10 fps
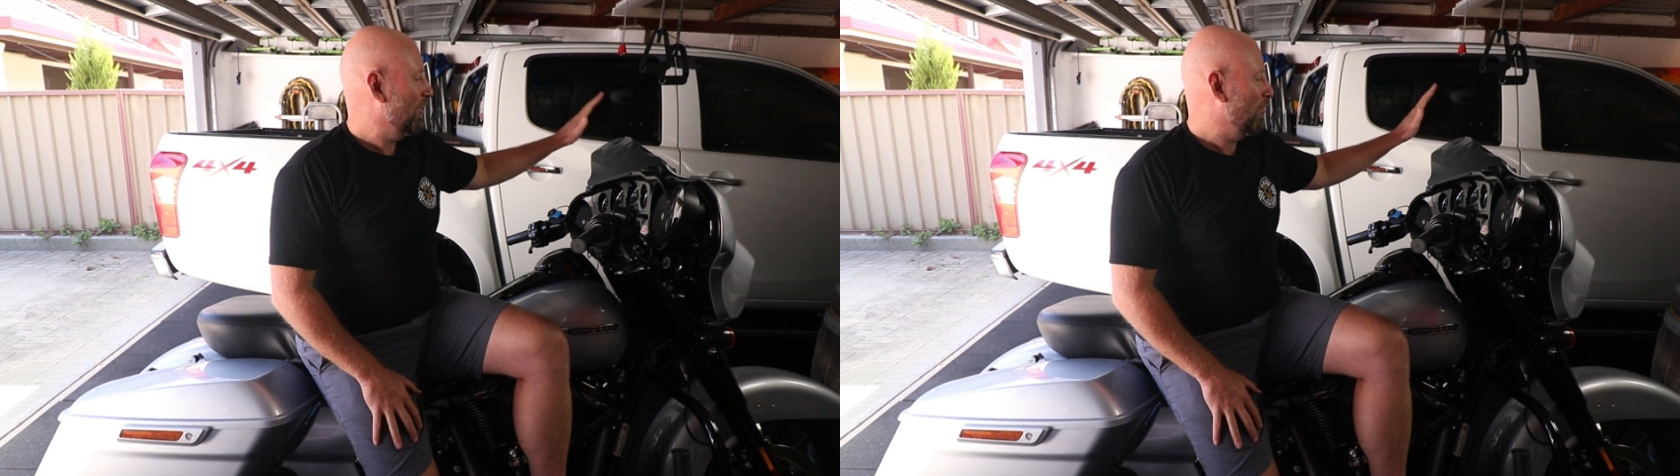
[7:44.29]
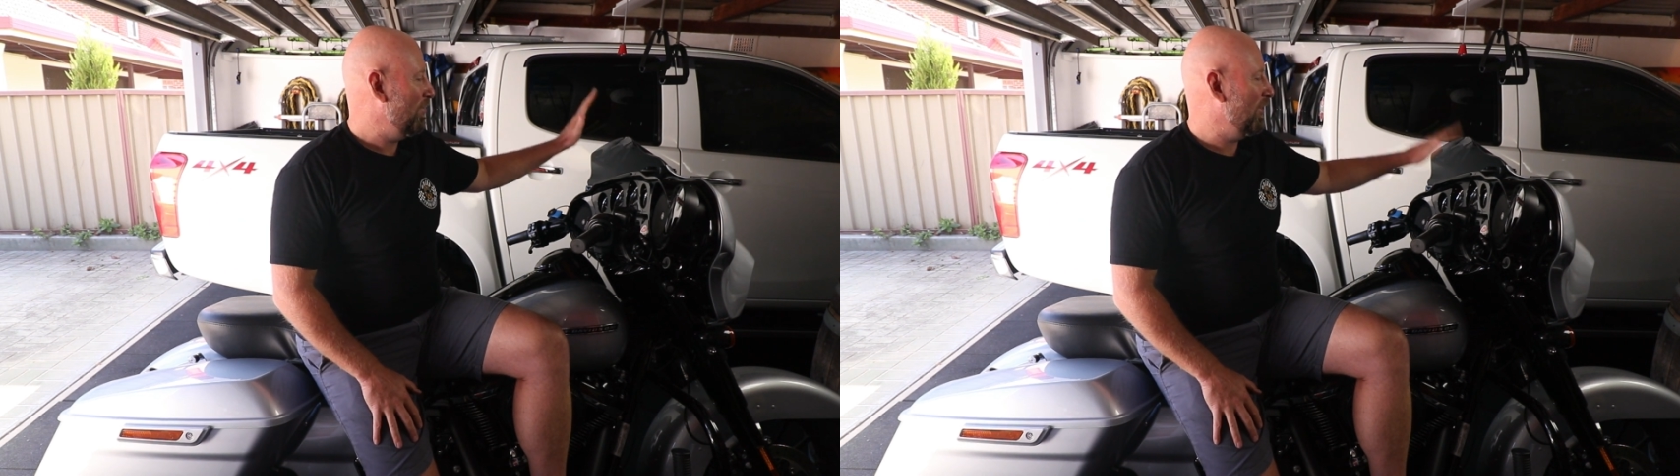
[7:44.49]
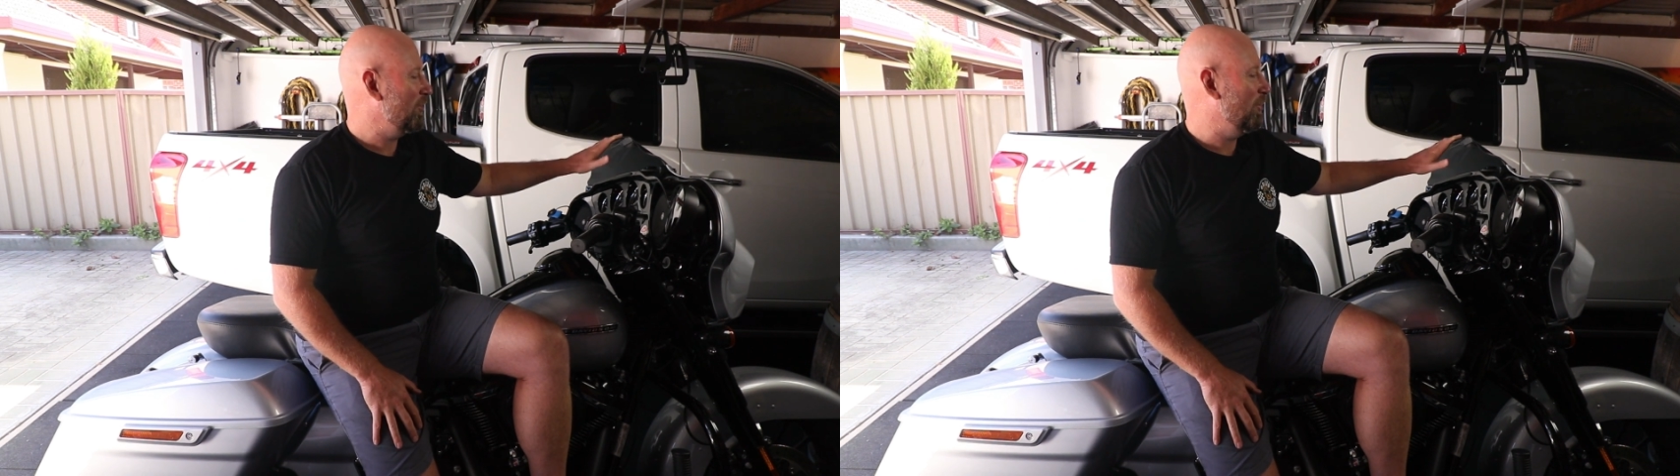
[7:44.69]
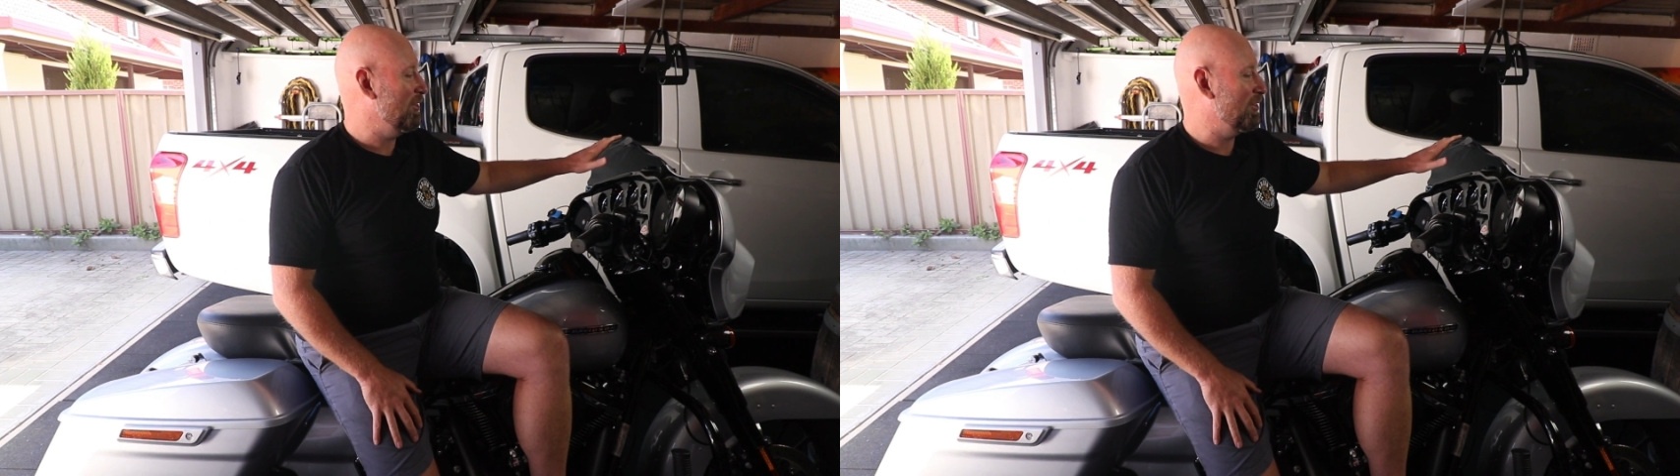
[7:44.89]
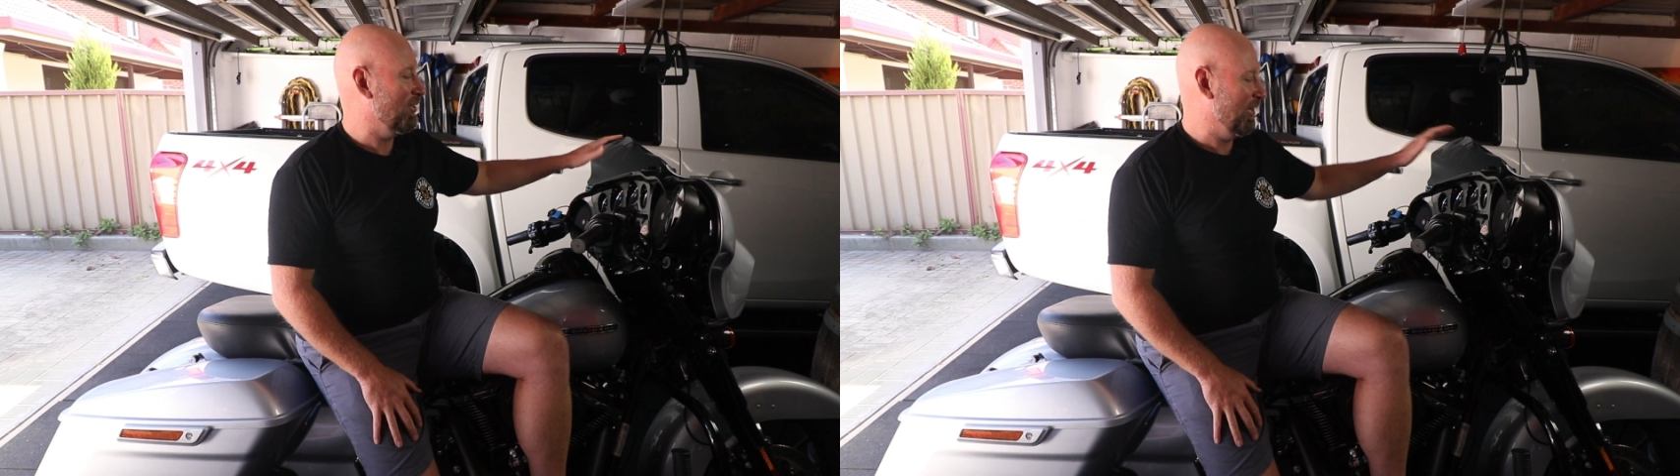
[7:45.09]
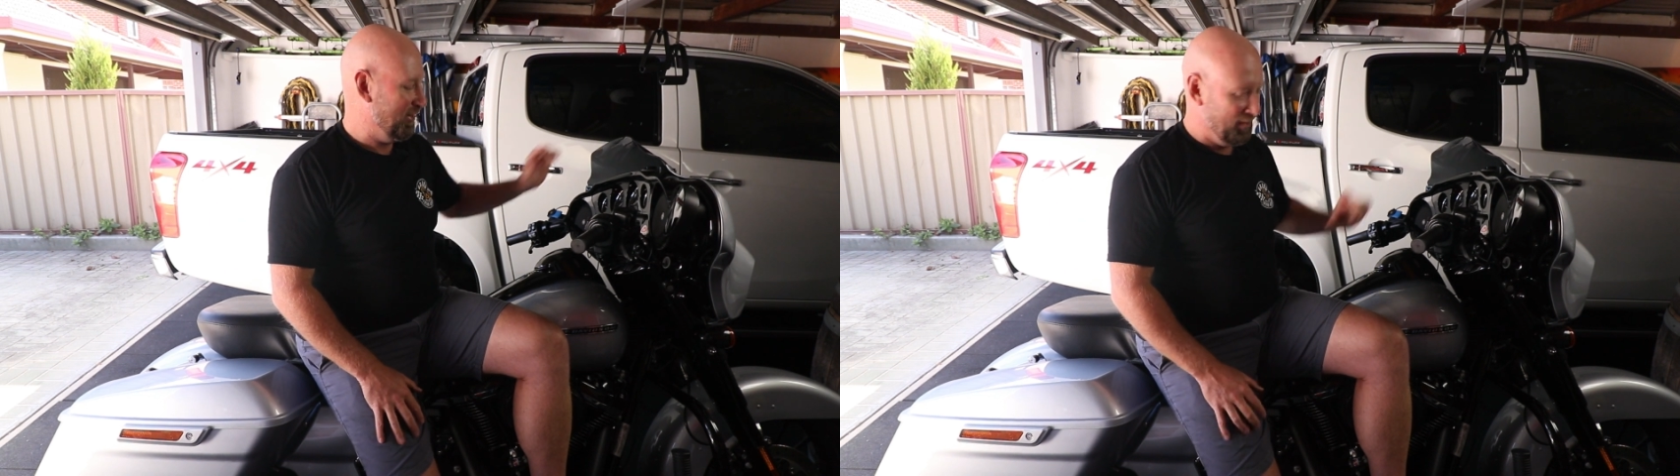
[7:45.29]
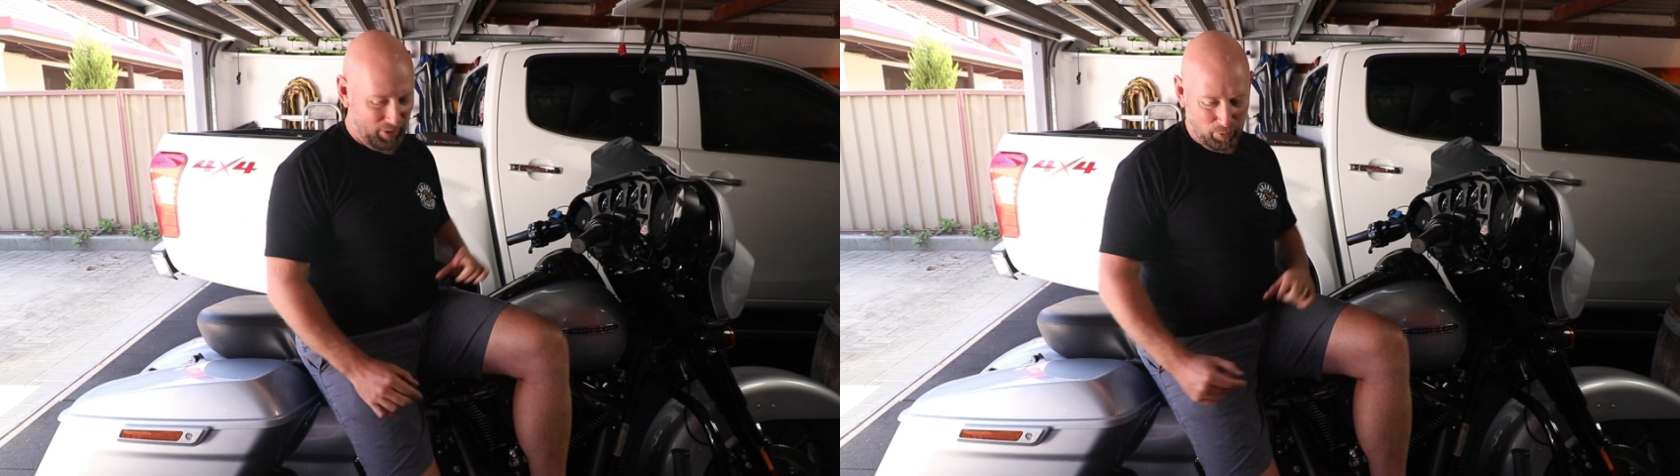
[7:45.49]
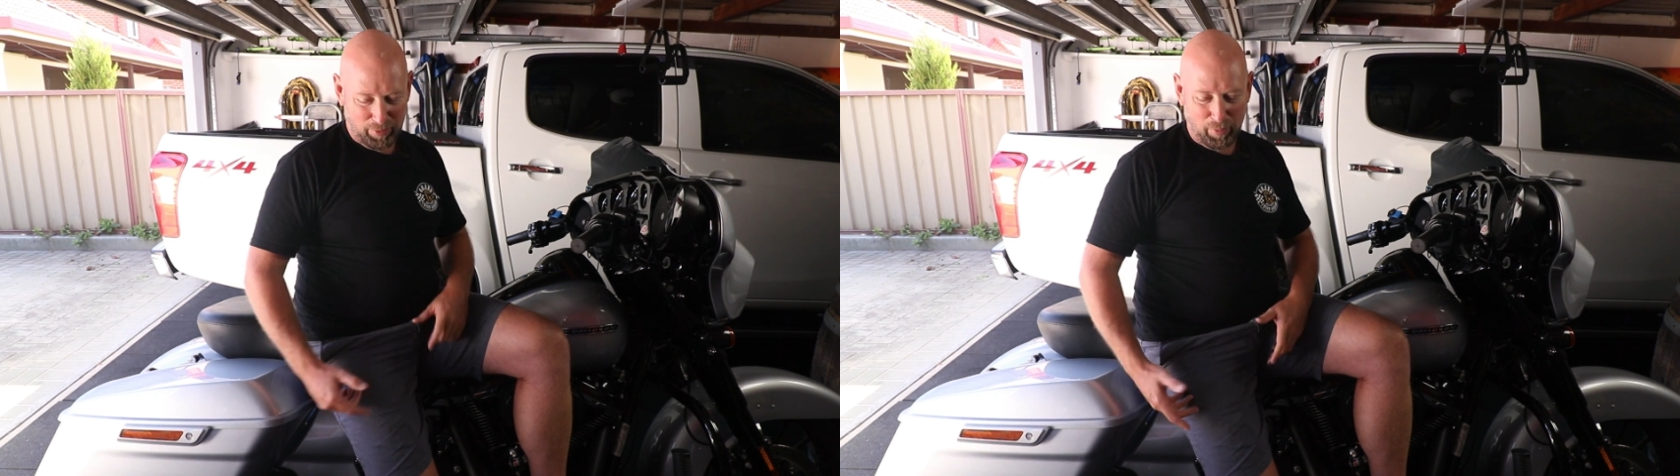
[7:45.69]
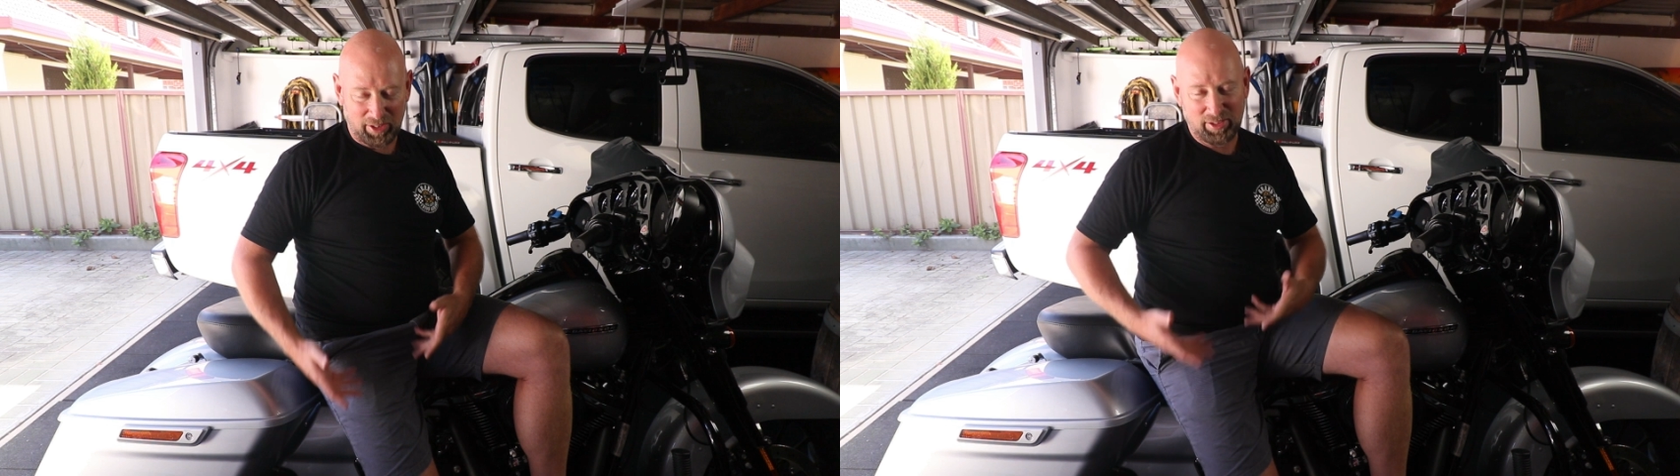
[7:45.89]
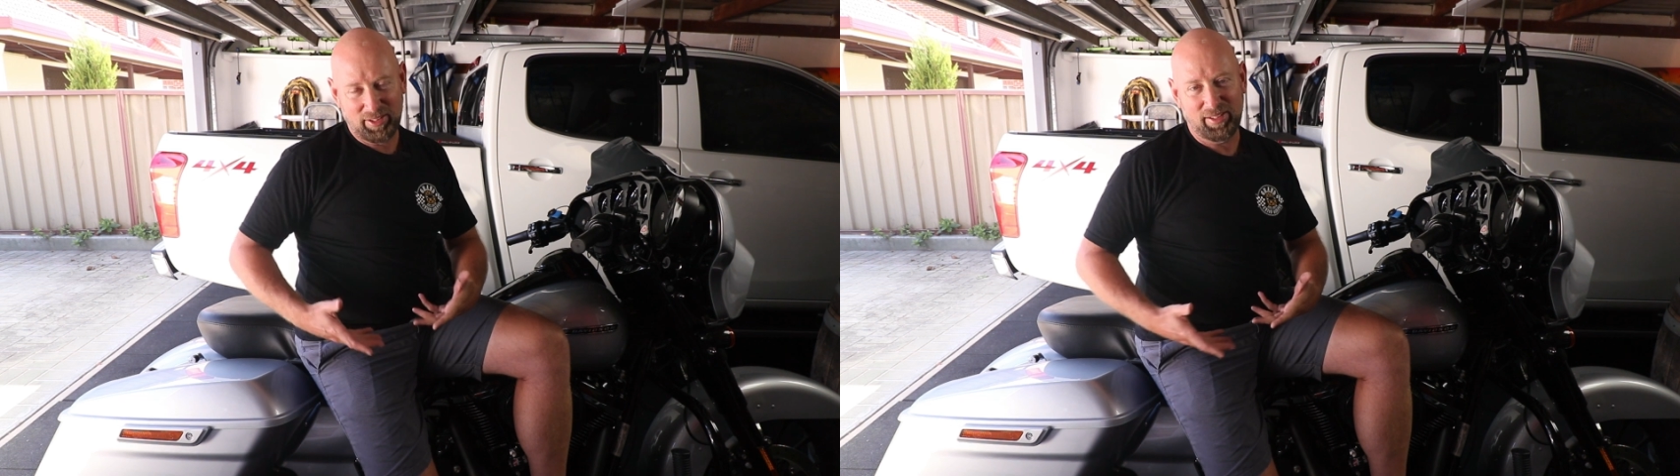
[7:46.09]
With this windscreen, with
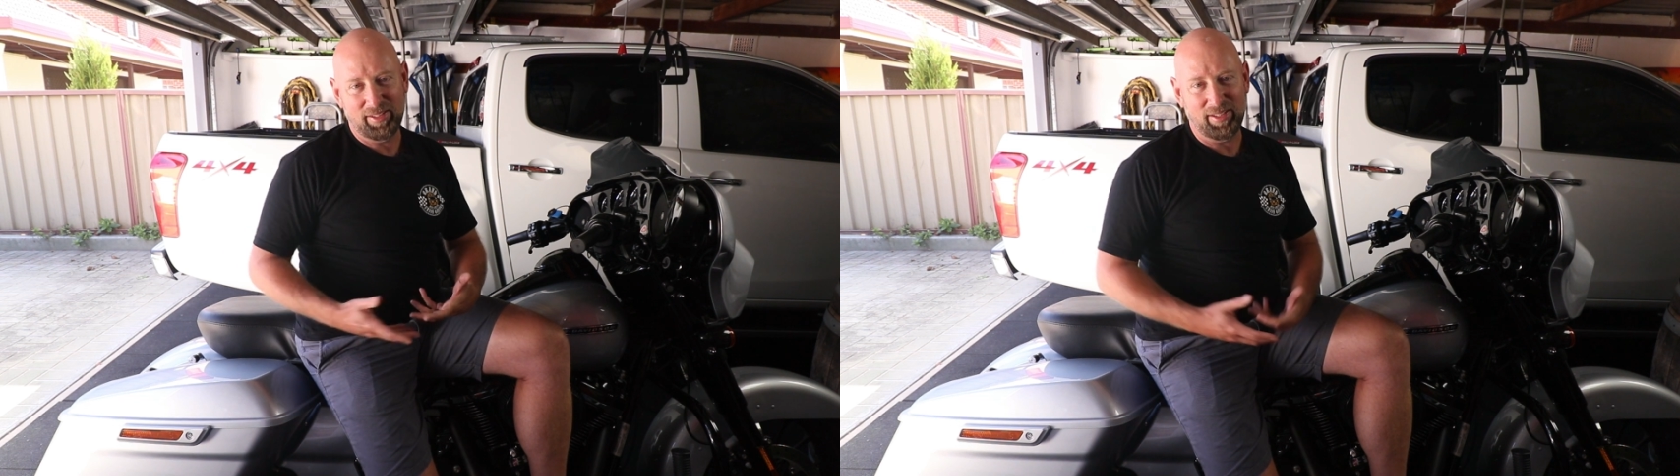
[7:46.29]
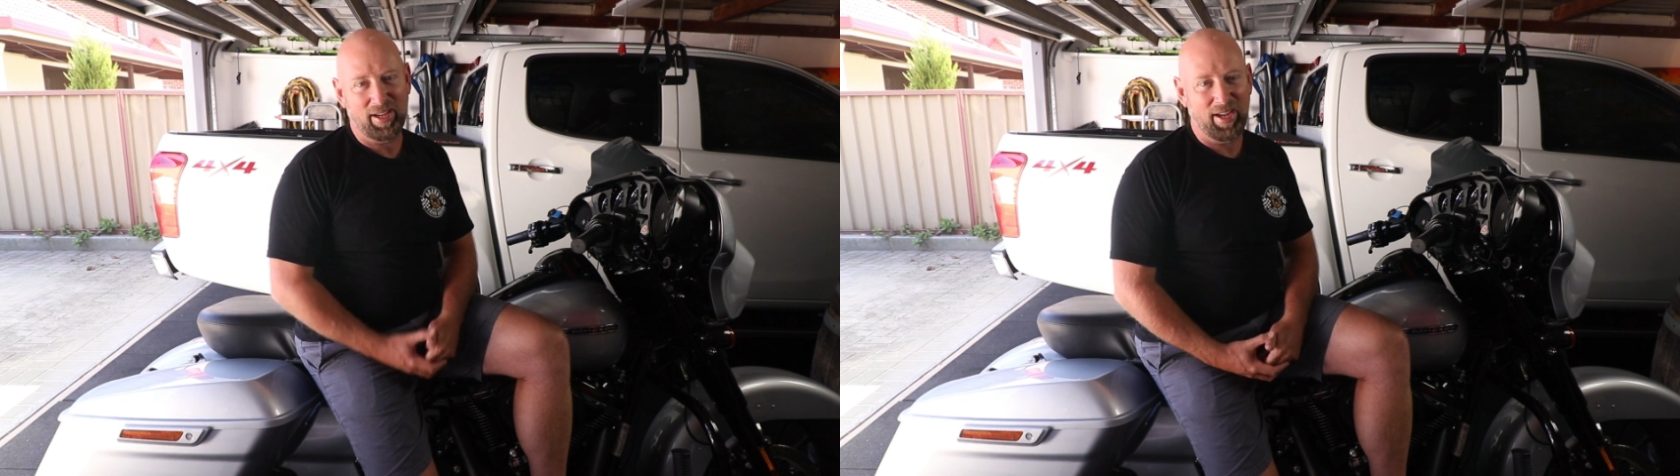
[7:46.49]
my seat